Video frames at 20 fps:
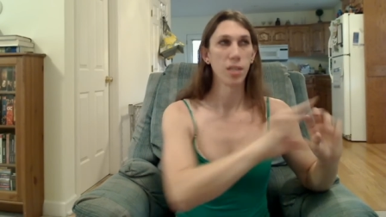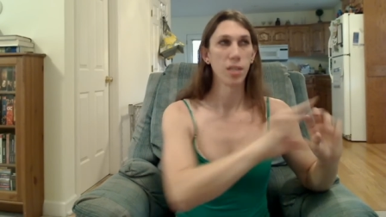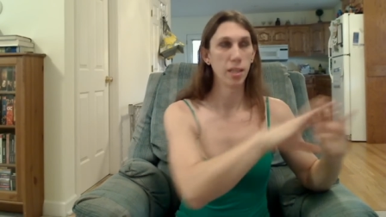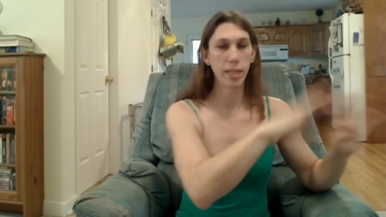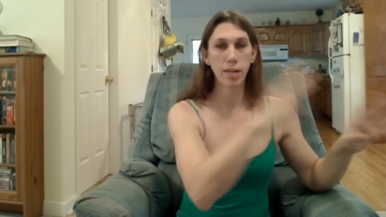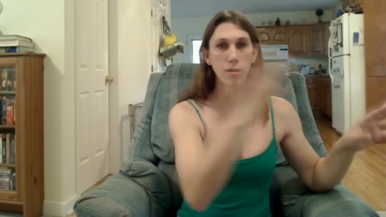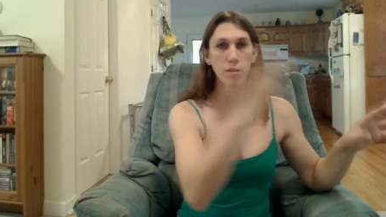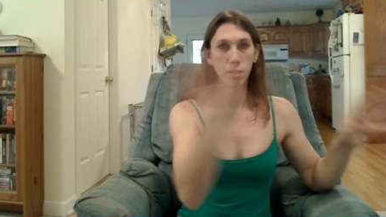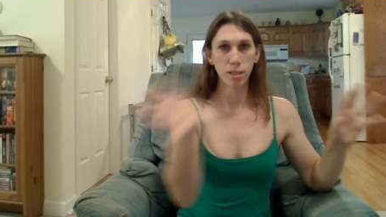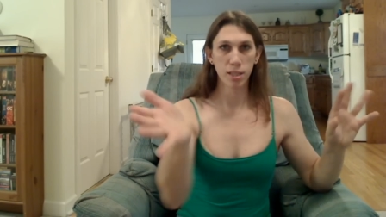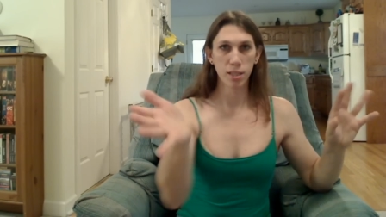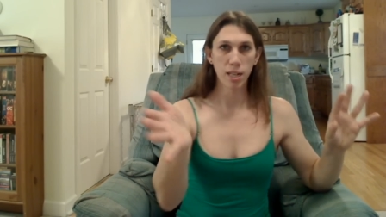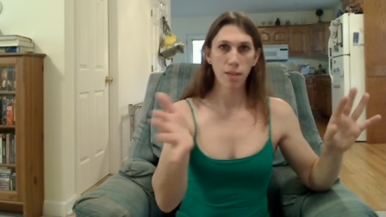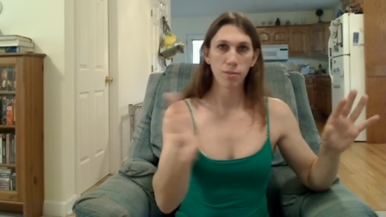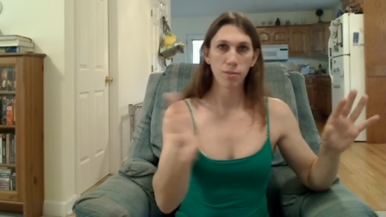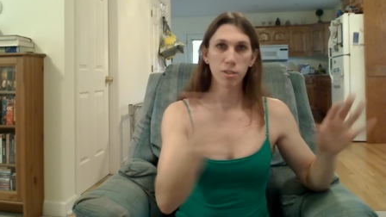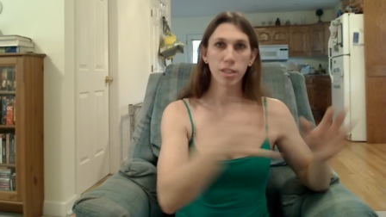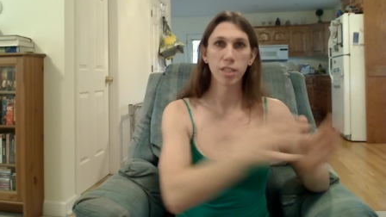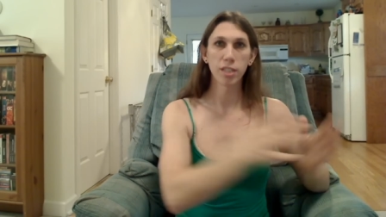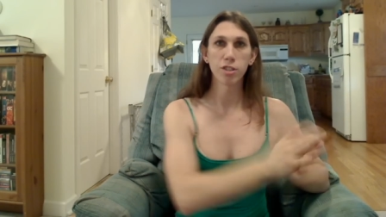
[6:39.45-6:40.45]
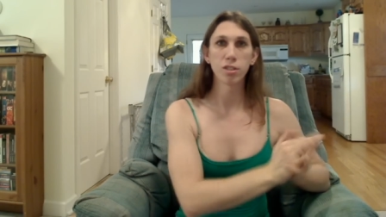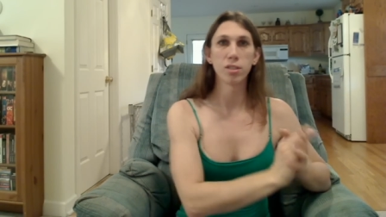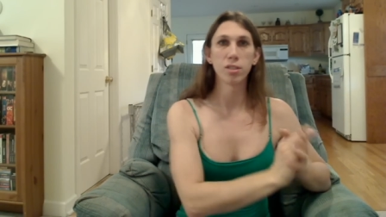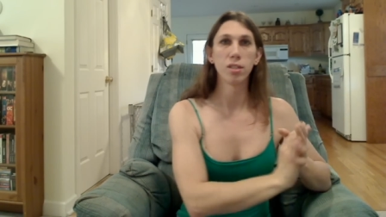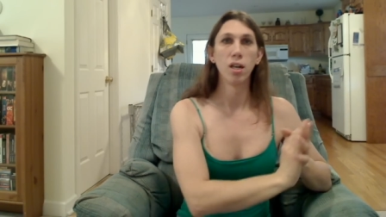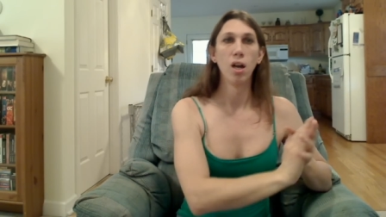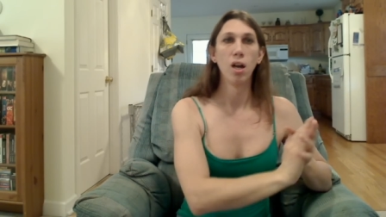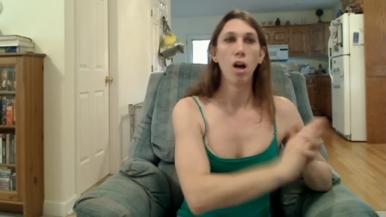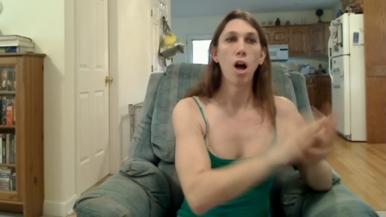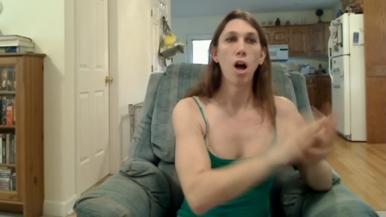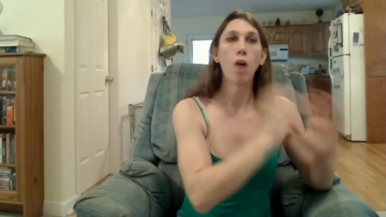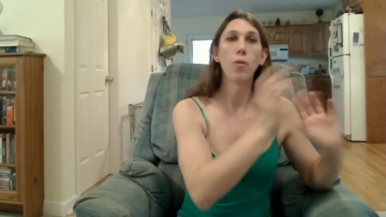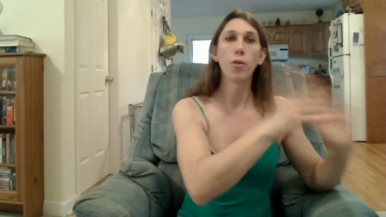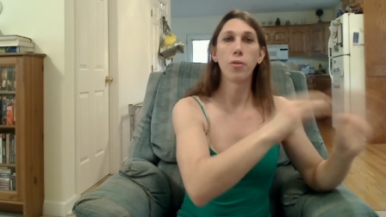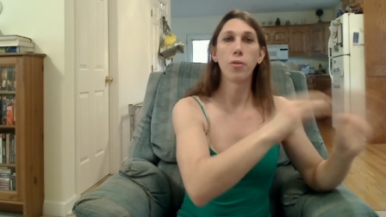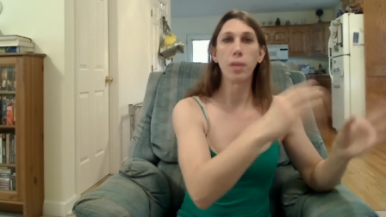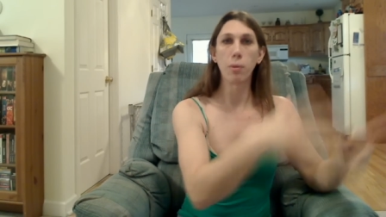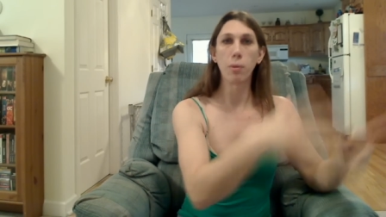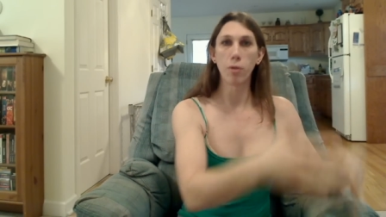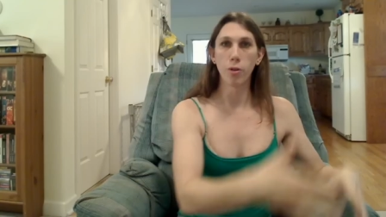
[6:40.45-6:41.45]
later in the conversation, oh
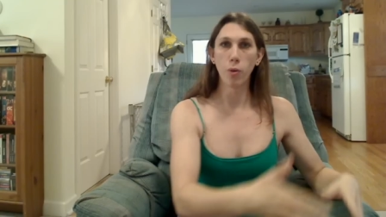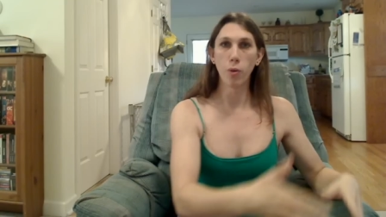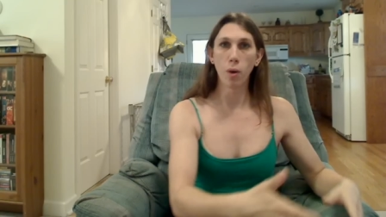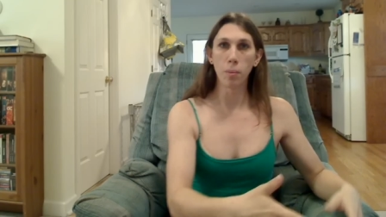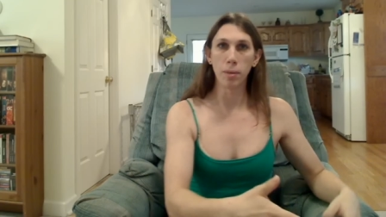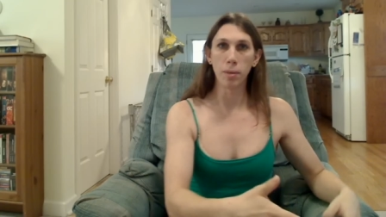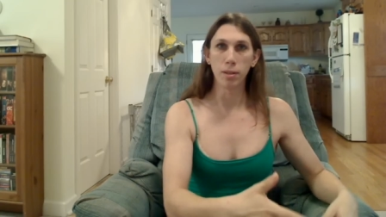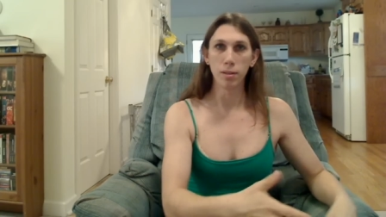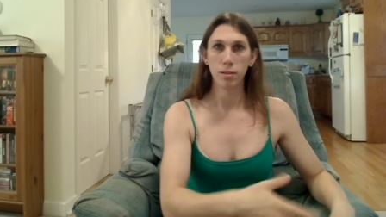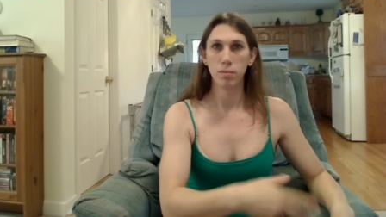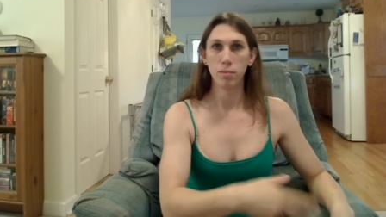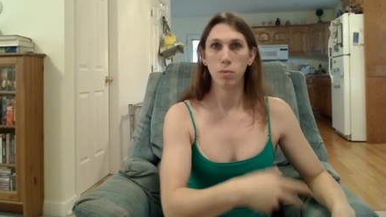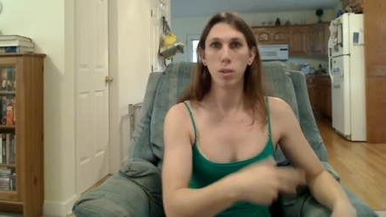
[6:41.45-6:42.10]
no, they were normal.